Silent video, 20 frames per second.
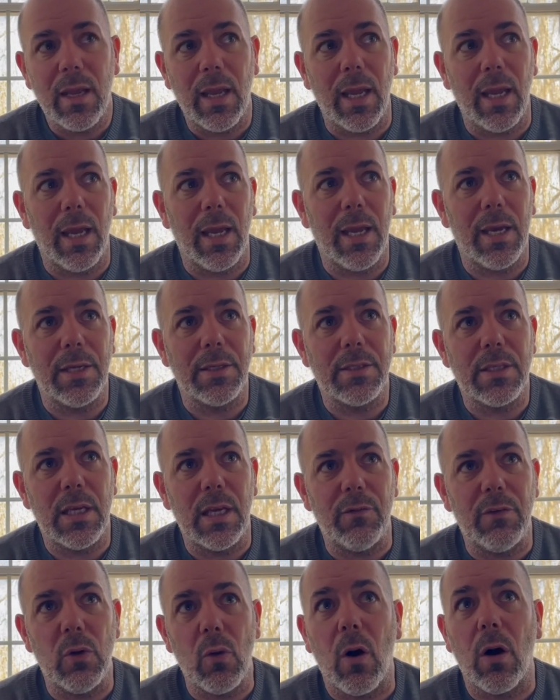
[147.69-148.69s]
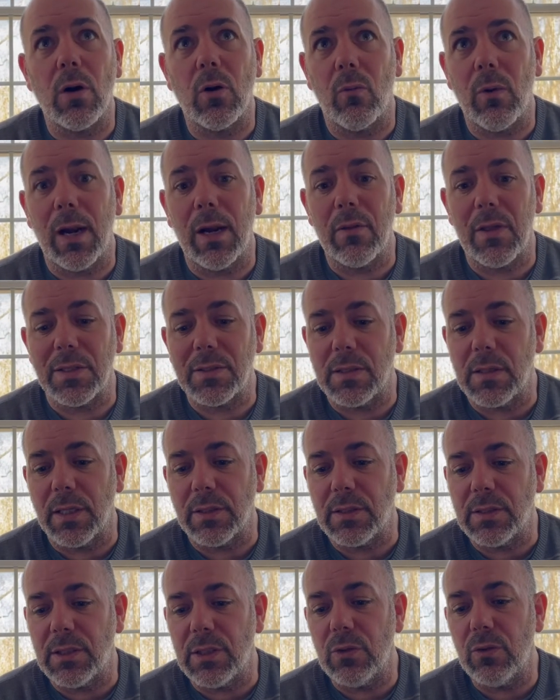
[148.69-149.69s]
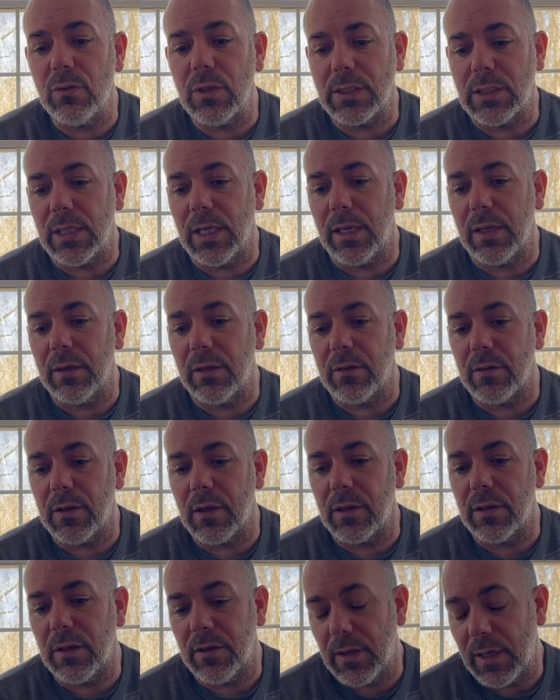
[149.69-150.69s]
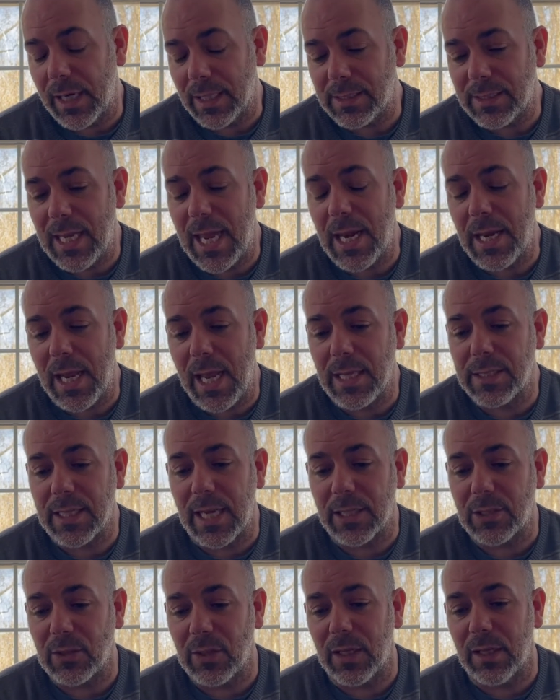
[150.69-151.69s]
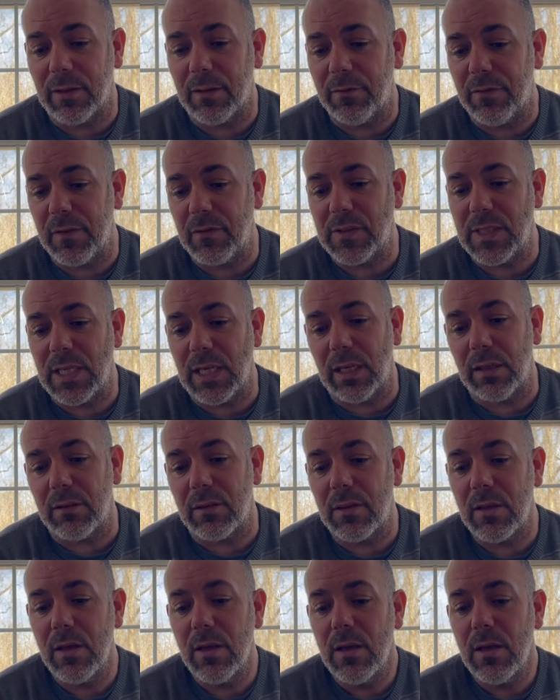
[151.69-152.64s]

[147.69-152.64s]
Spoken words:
And if you aren't aware, it's due at the end of in the next 10 days, actually on the 15th.